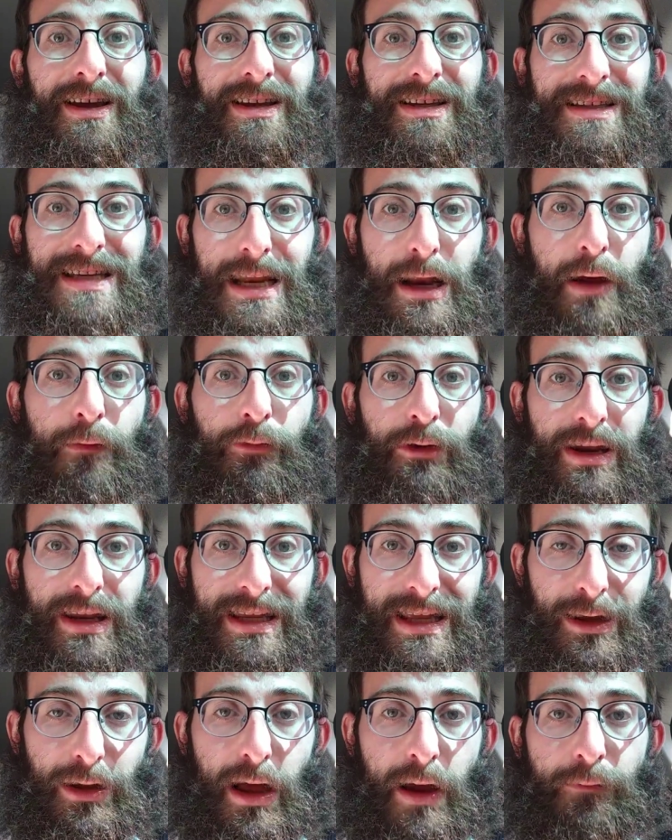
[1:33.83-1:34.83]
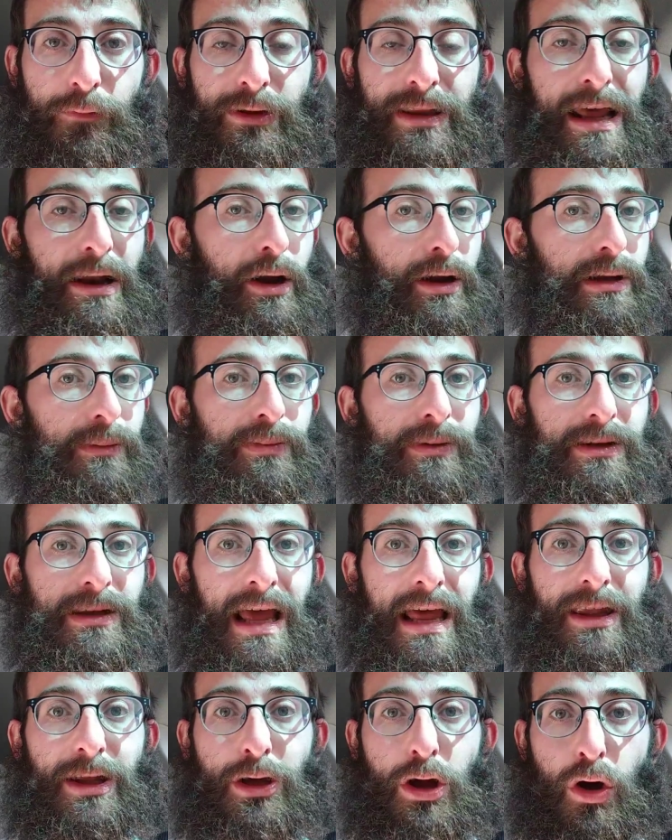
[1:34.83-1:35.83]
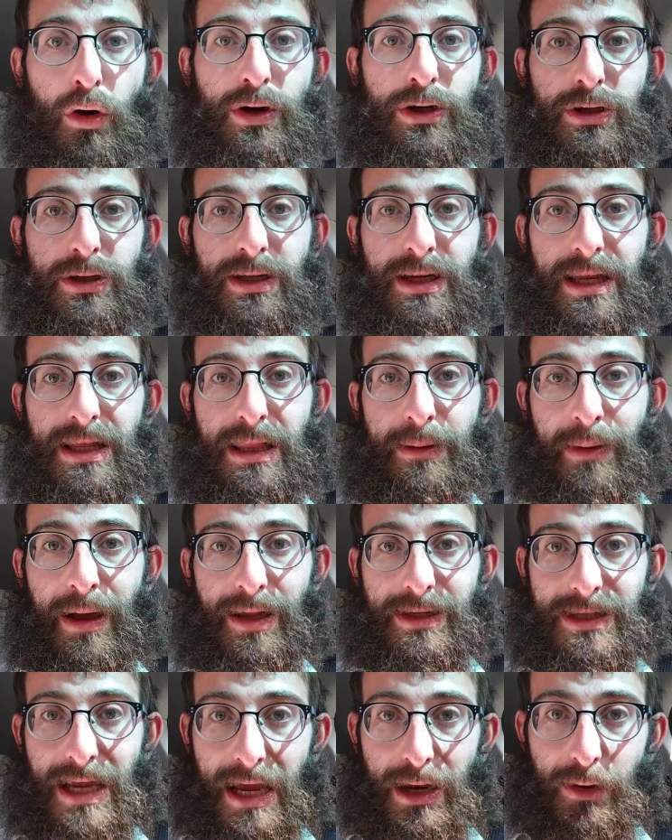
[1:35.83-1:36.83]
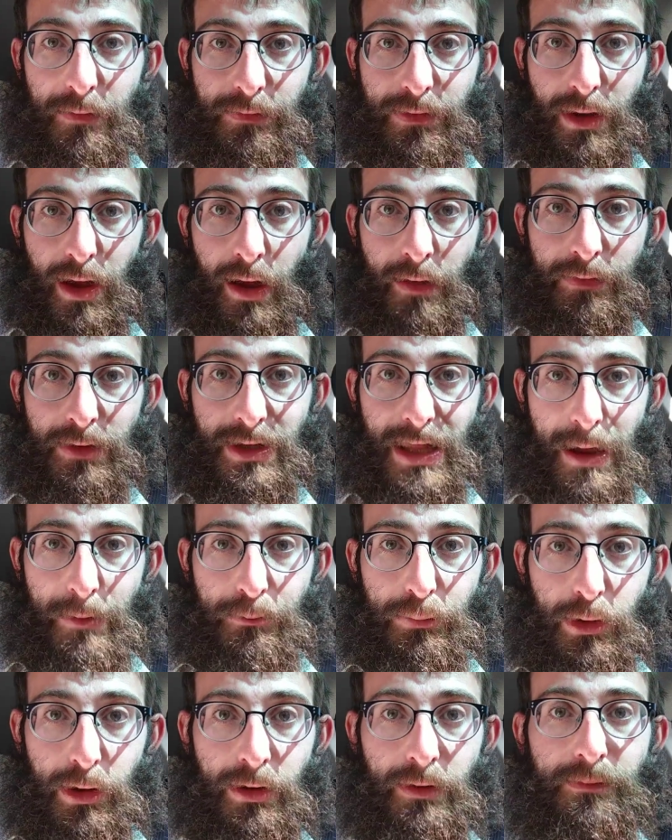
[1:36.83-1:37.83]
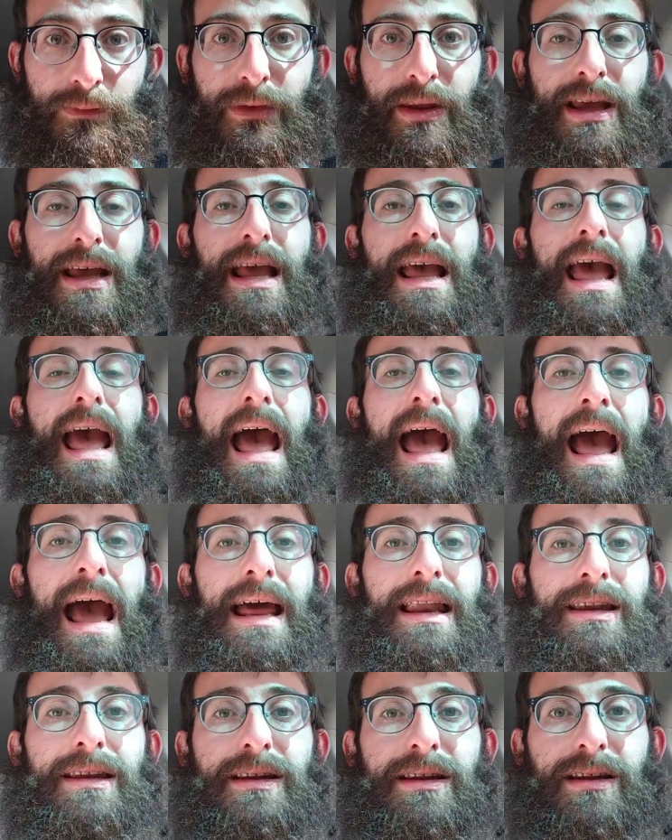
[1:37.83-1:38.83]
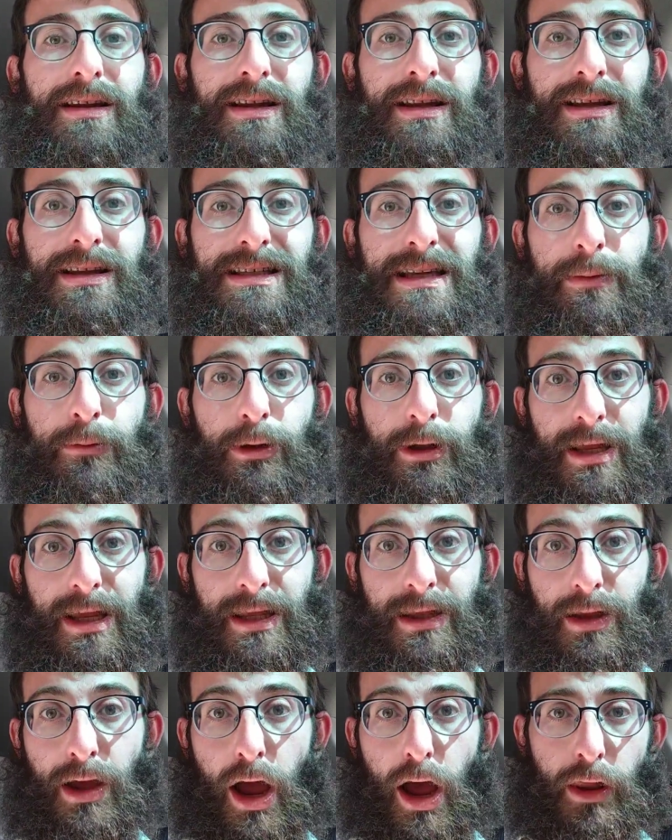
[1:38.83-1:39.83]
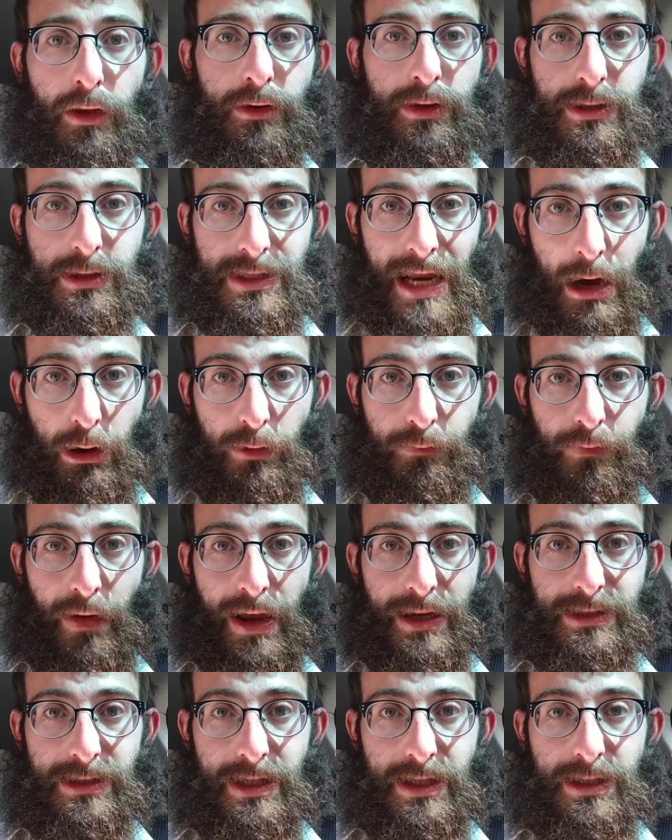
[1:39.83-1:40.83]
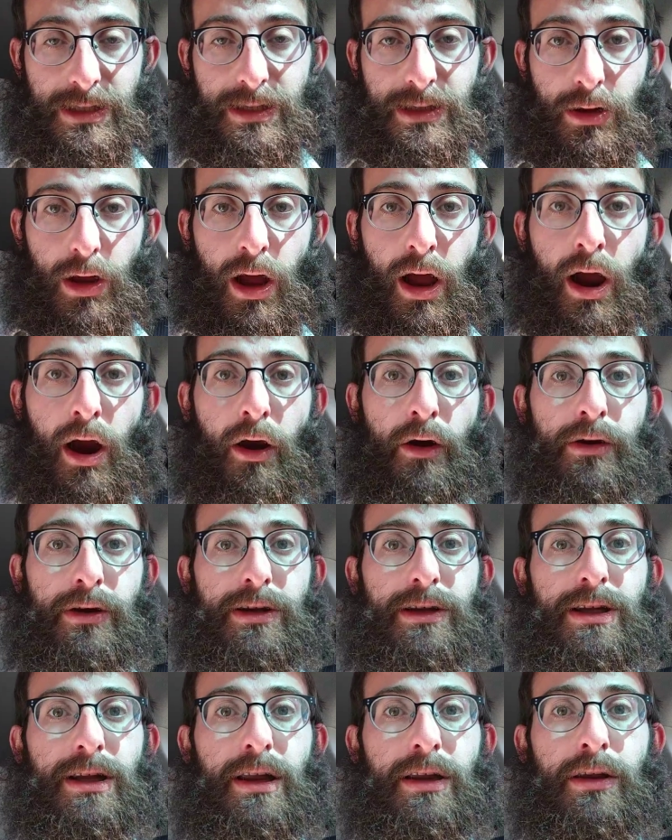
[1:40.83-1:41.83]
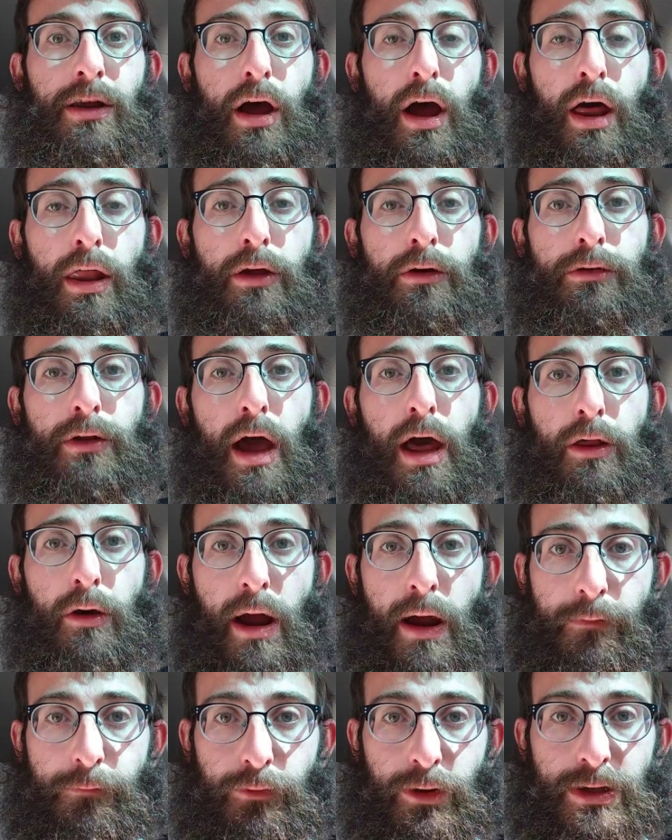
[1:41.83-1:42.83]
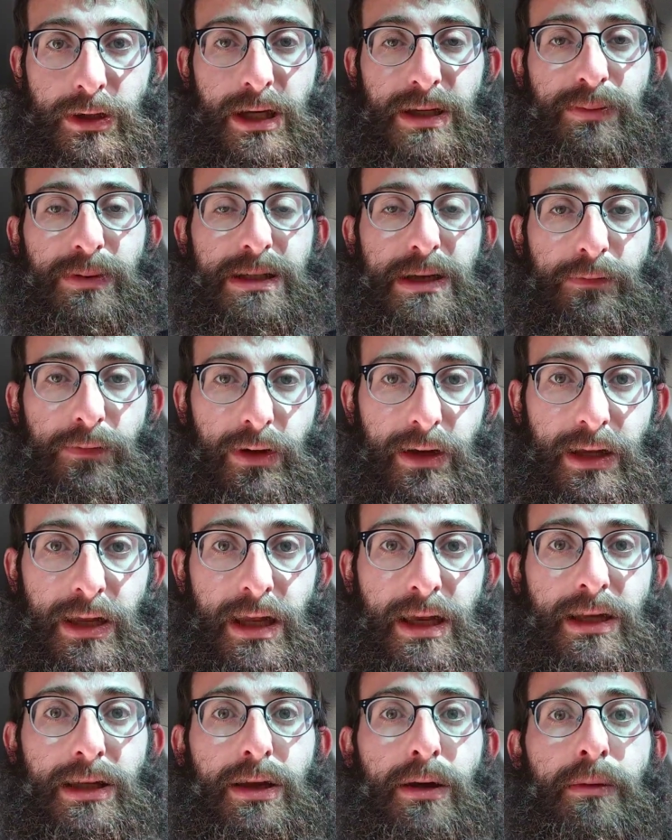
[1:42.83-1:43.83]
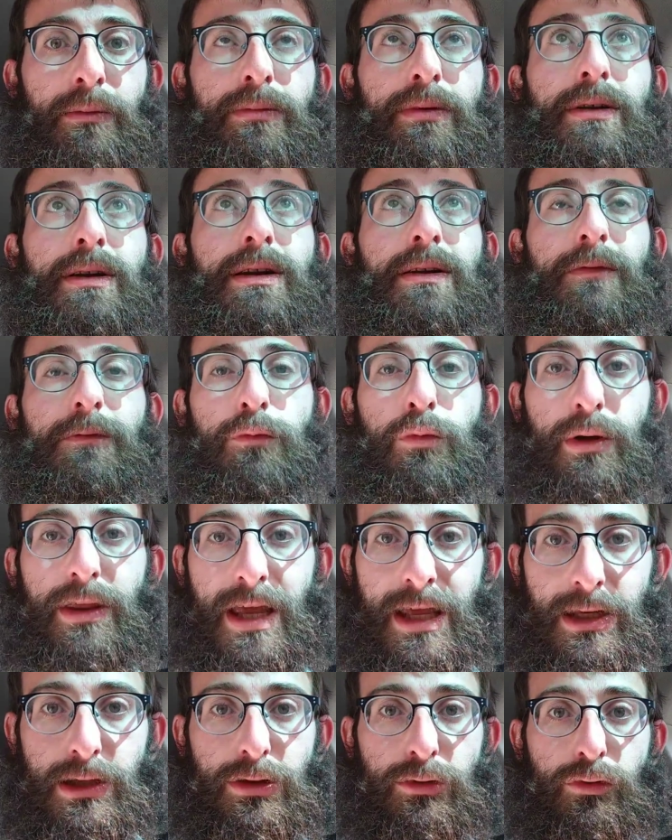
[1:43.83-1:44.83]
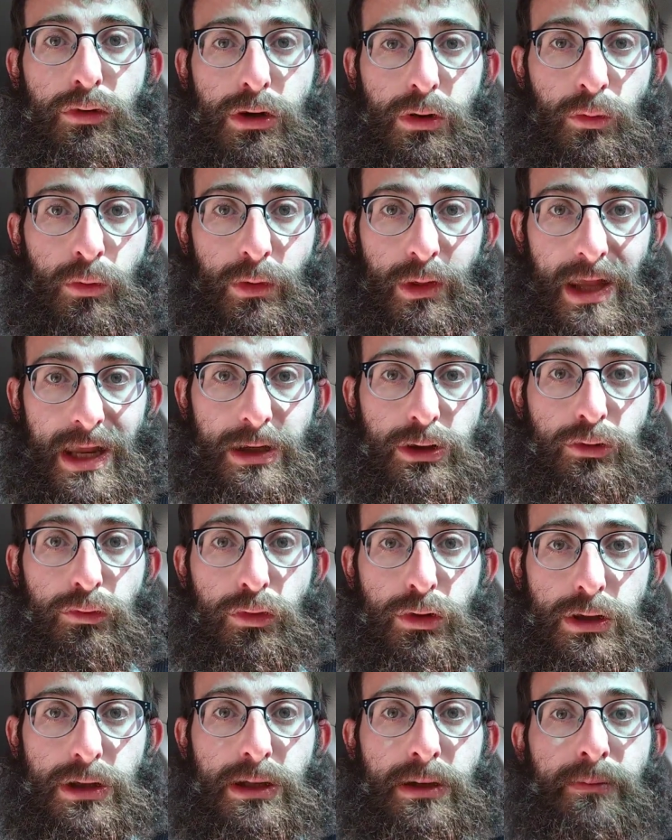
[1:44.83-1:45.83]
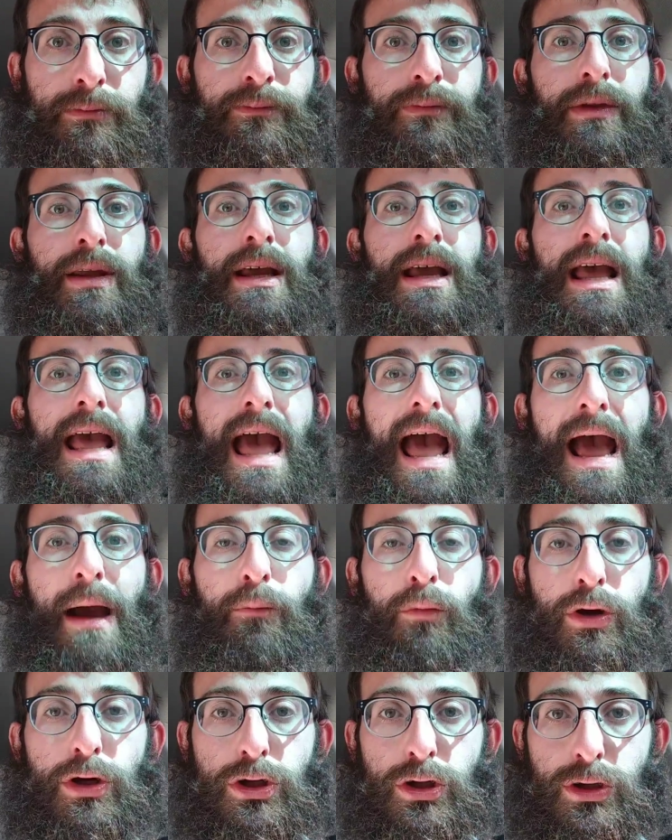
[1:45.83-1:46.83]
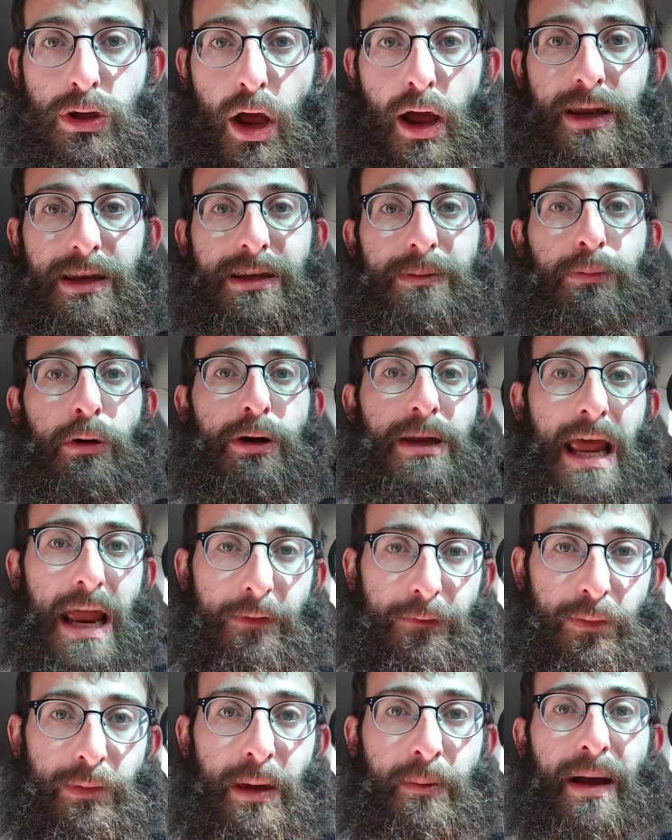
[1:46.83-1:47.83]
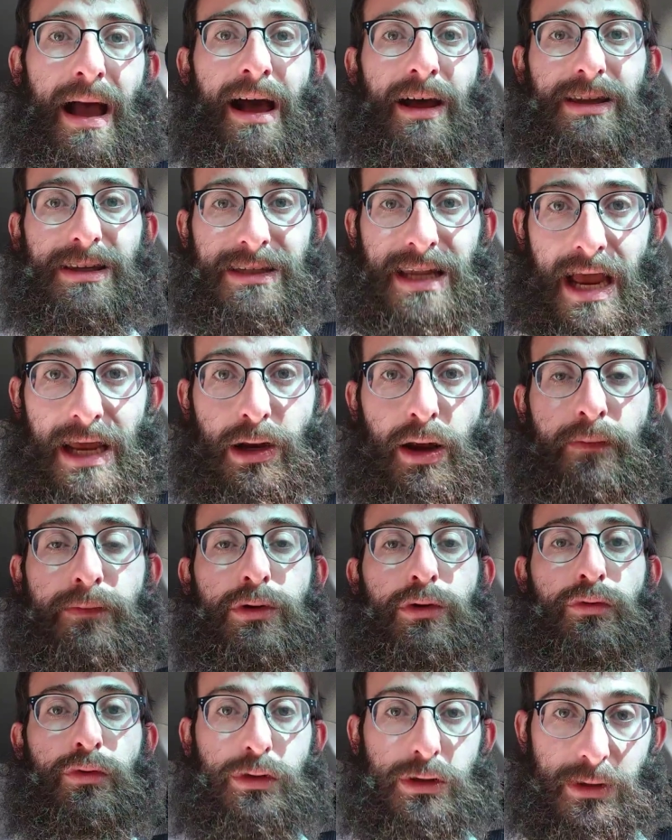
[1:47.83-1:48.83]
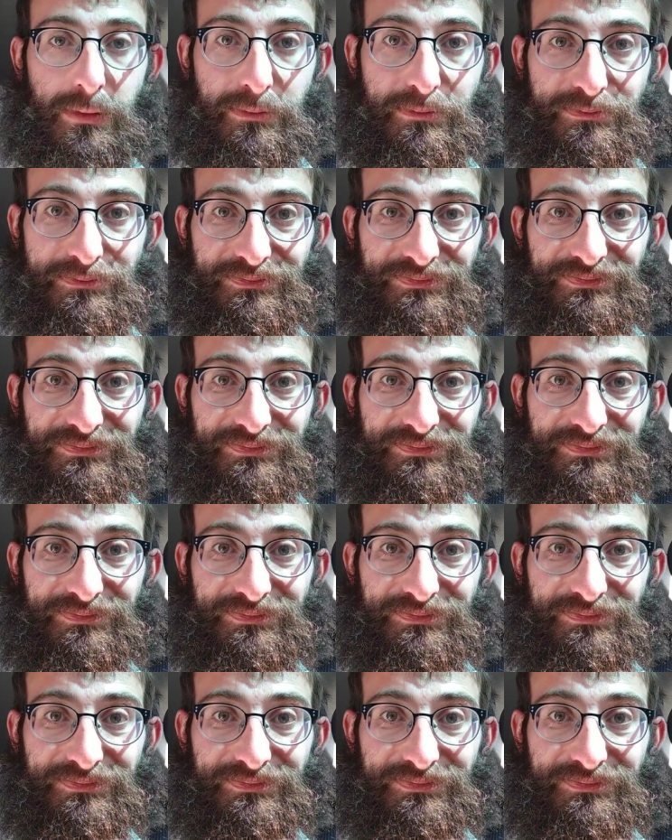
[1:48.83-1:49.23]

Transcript: sin offering and the guilt offering. That the Kohen shouldn't eat them outside of the temple, and similarly the other sacrifices are the other offerings are specifically within Jerusalem, and one should not partake from them outside of Jerusalem.